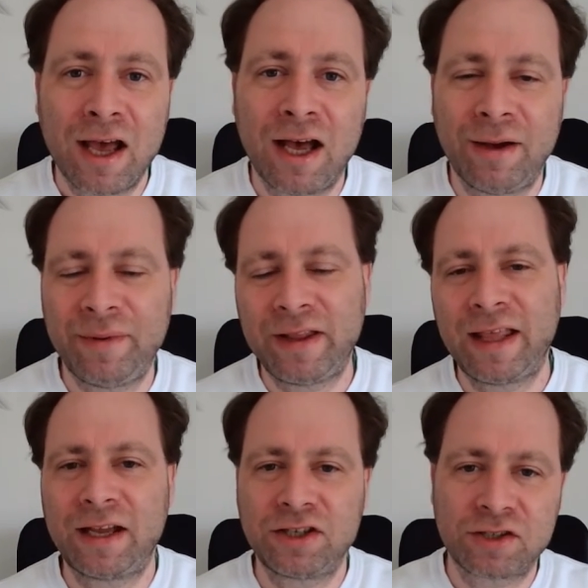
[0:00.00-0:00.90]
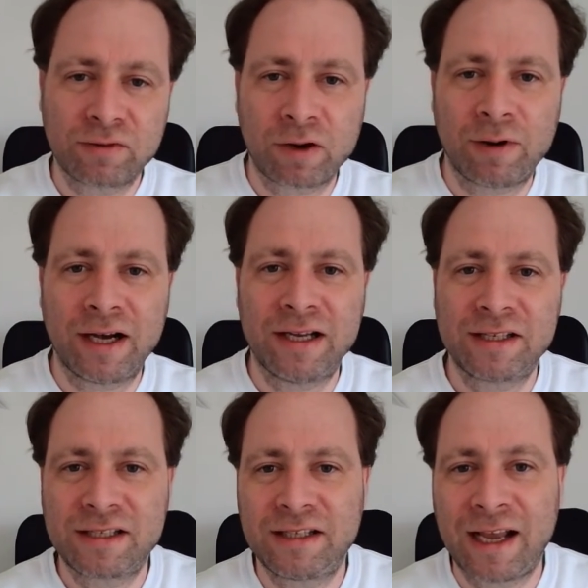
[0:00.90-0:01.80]
And that just
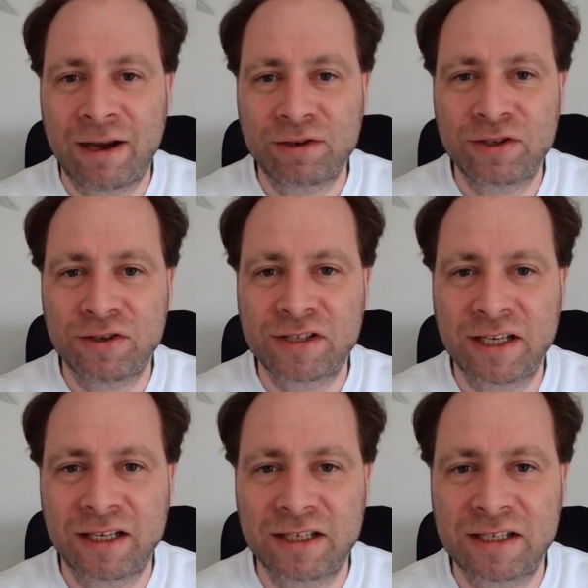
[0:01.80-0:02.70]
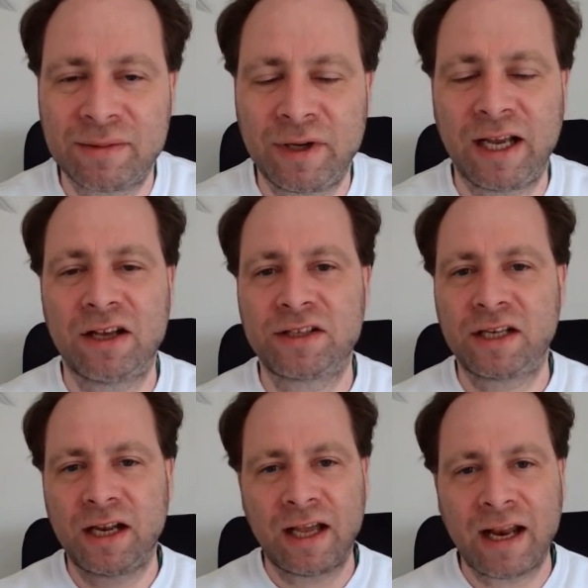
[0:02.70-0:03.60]
requires outsourcing it to somebody else.
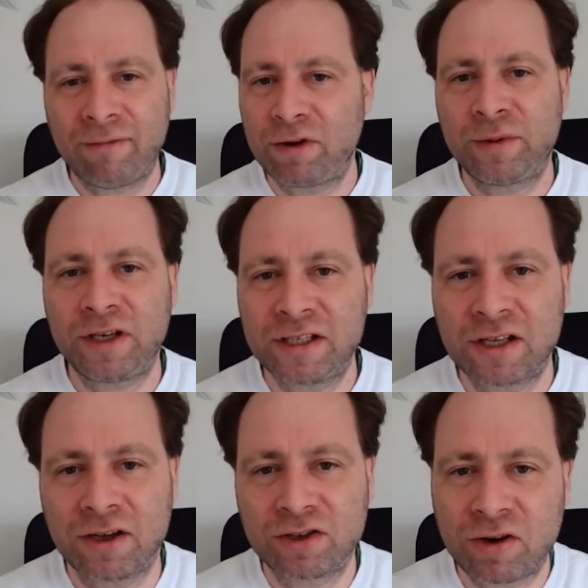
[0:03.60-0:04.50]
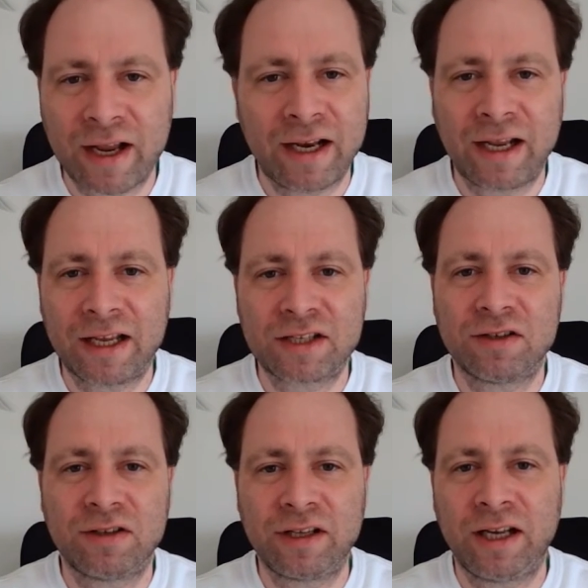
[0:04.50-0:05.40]
And everybody's got training. It's
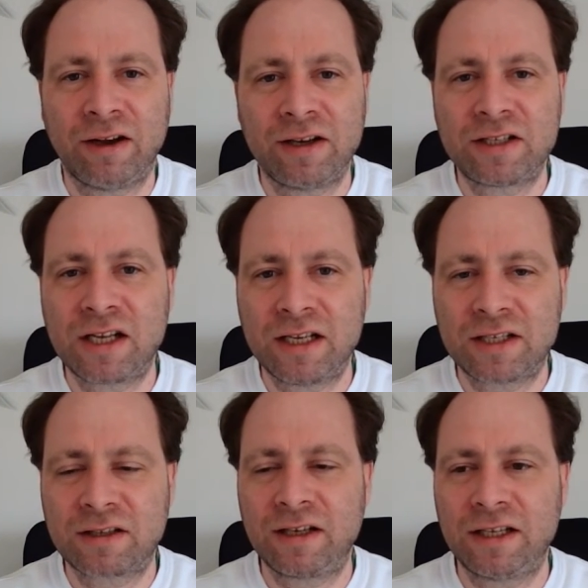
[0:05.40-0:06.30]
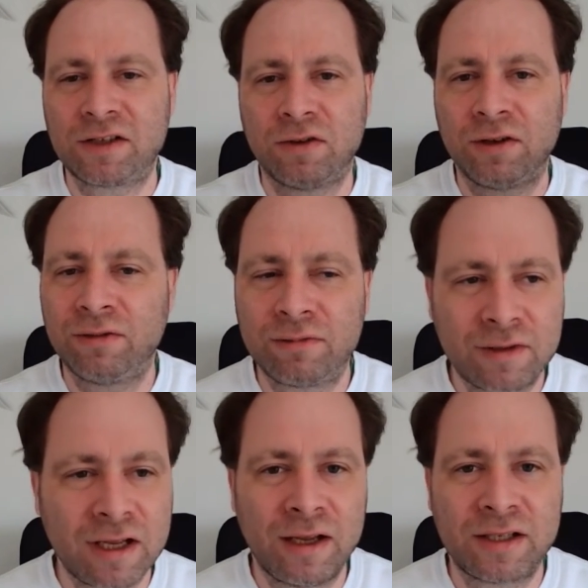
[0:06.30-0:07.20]
all, it's all
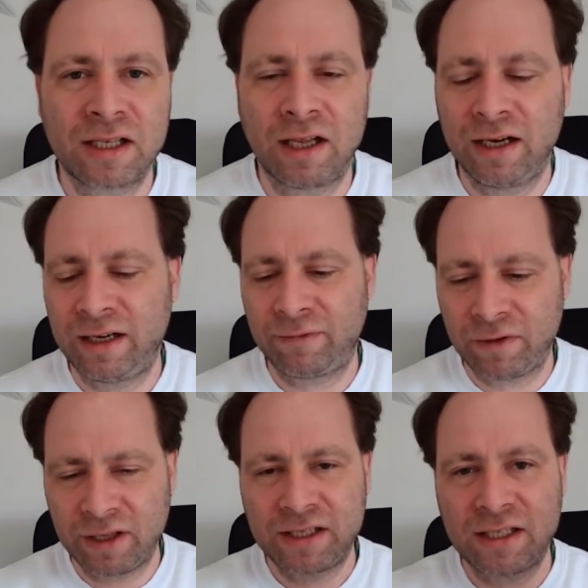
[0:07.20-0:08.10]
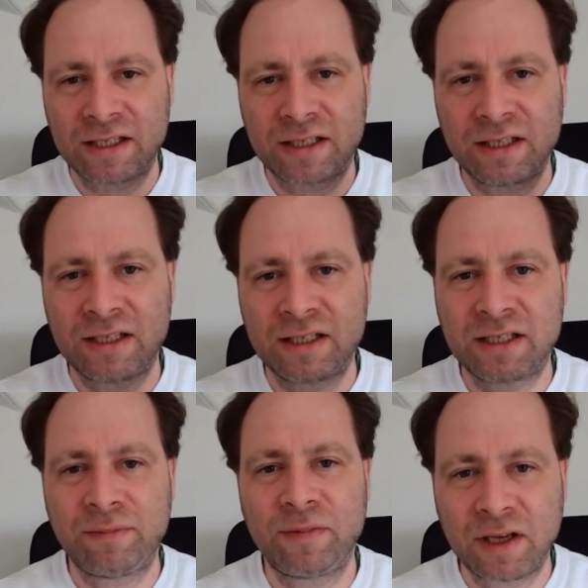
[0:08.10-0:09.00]
slightly different. This is
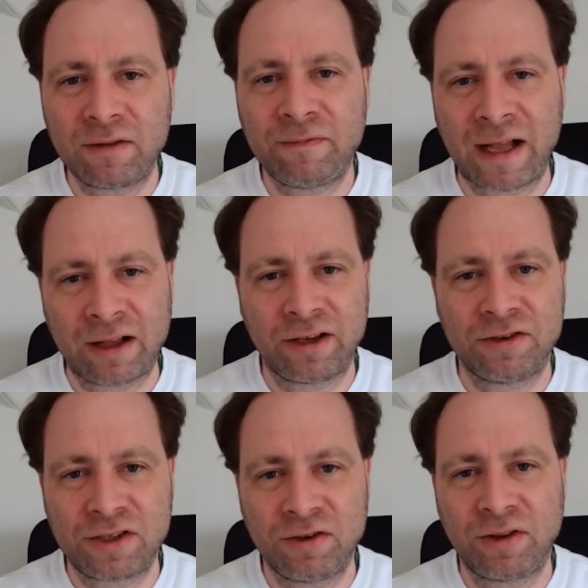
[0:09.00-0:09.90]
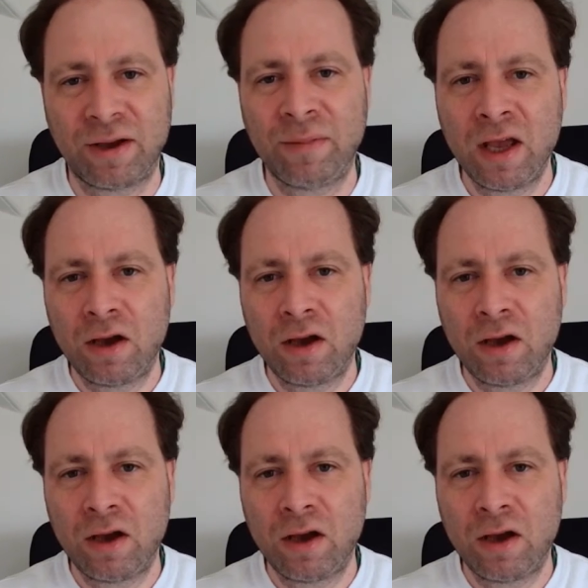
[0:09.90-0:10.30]
something of value to them.